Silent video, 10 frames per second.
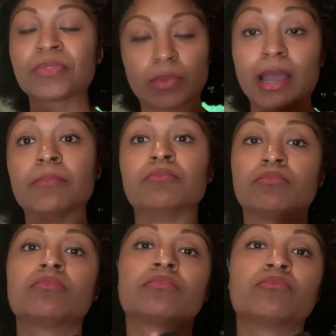I'm
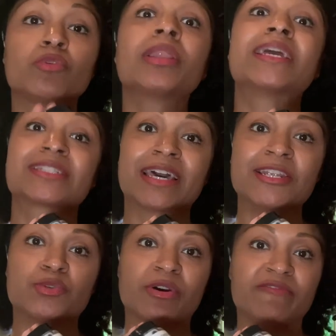really
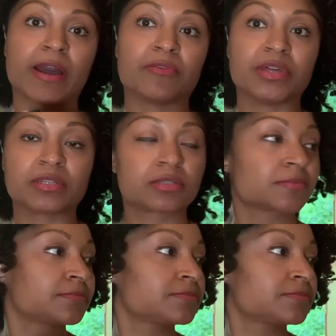excited to have found this.